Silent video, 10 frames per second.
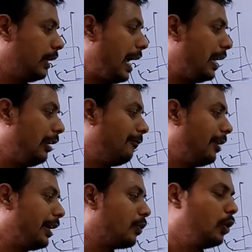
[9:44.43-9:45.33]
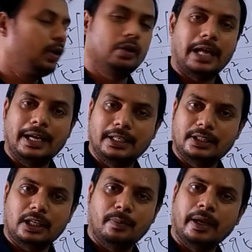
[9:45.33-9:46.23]
tan alpha equal to tan
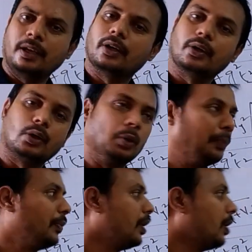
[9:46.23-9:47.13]
theta by 2.